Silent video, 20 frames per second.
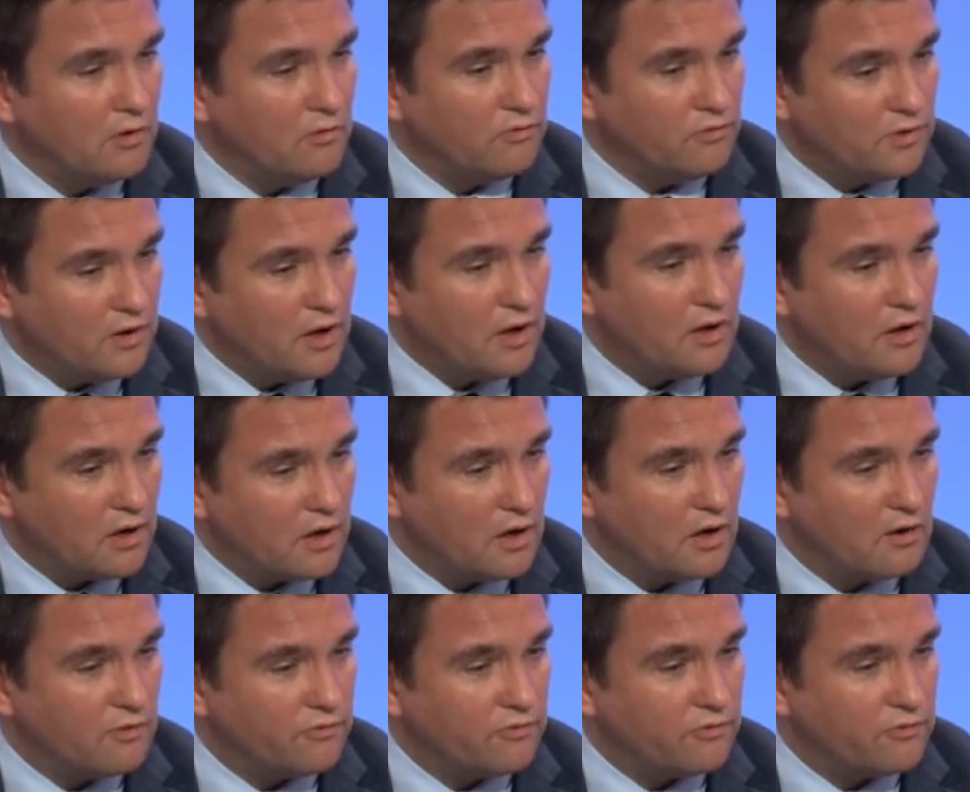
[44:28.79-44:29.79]
They
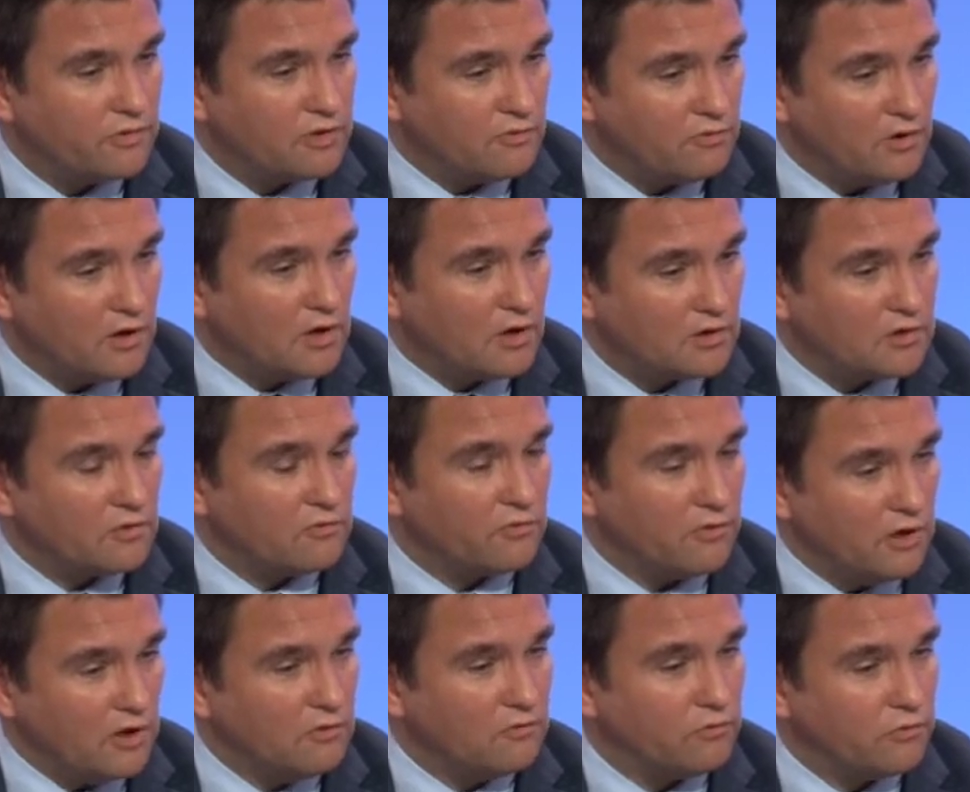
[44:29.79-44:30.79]
have spheres of
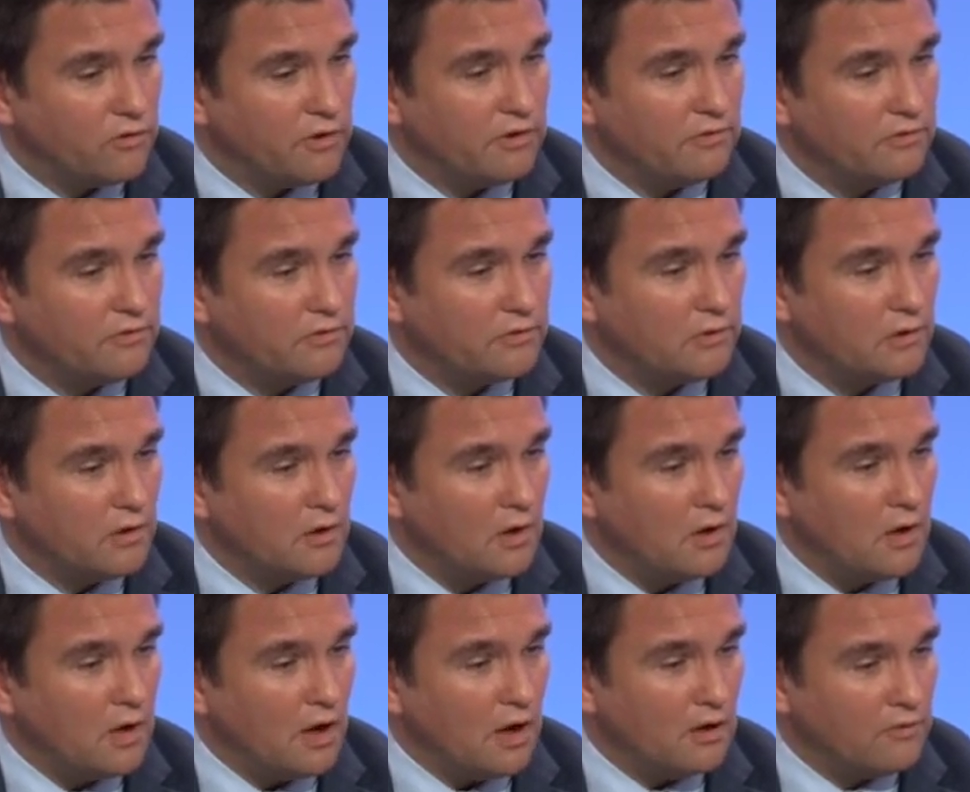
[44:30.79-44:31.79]
influence,
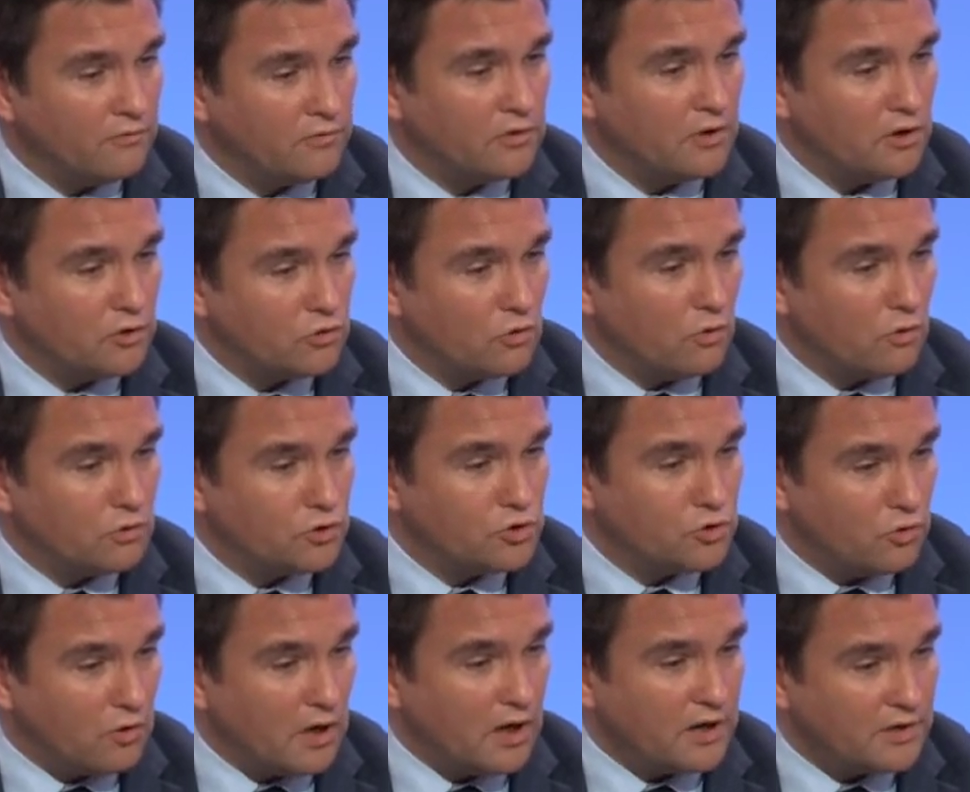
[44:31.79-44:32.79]
and they talk
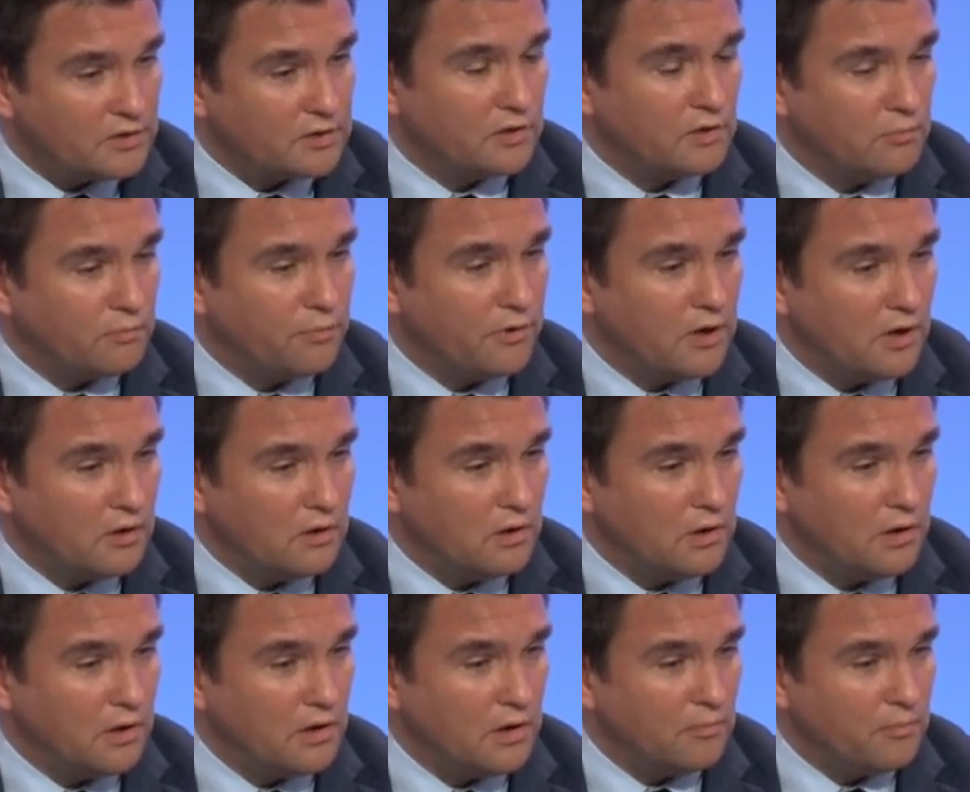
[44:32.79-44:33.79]
to other
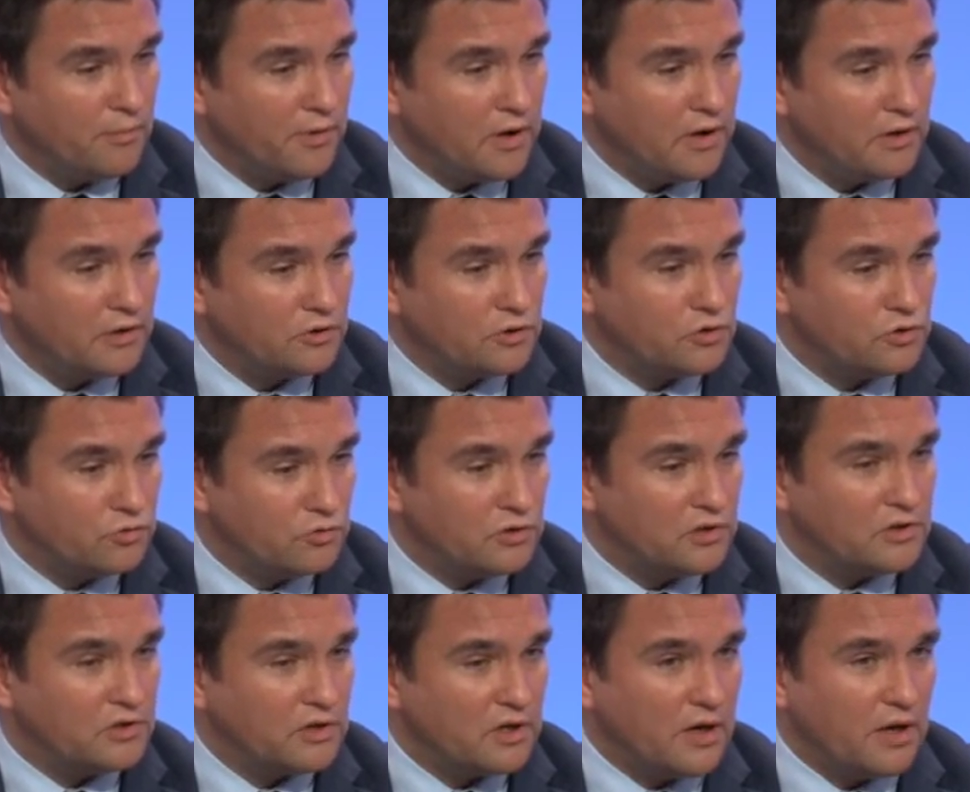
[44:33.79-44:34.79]
empires to
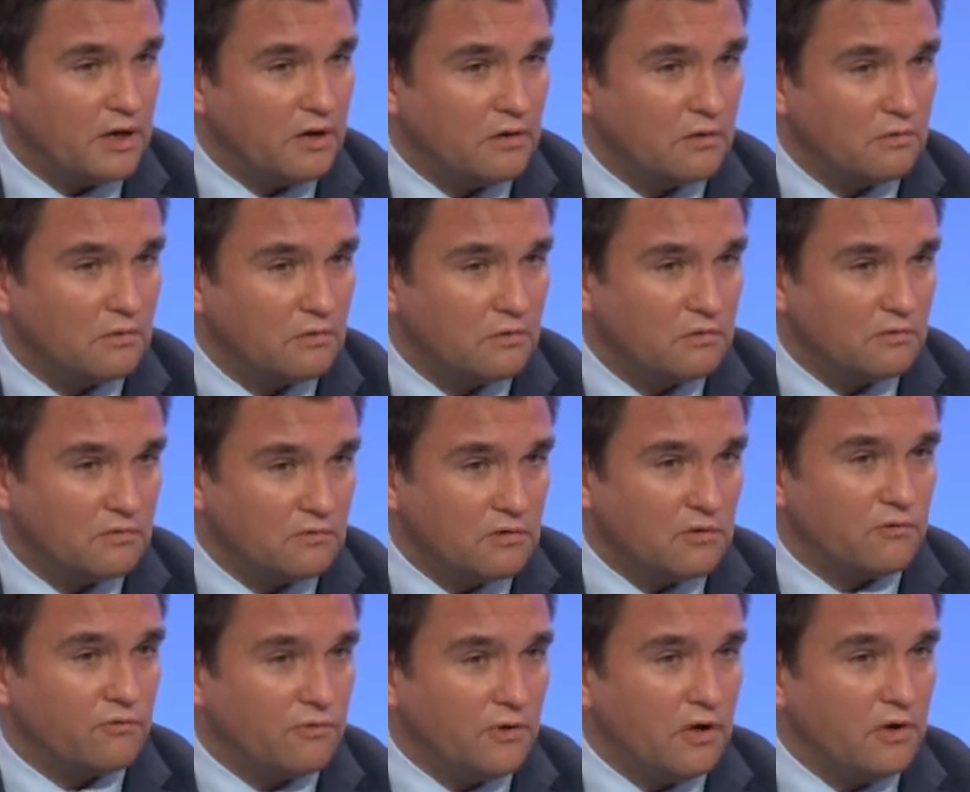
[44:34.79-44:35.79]
decide
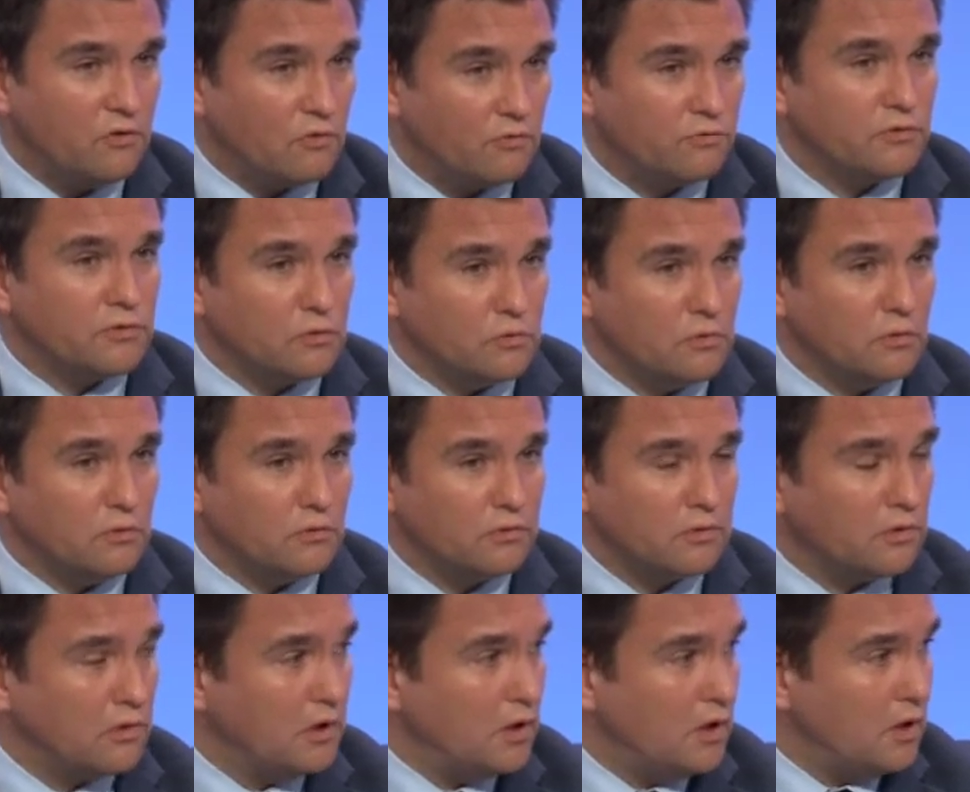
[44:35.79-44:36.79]
the fate of the world.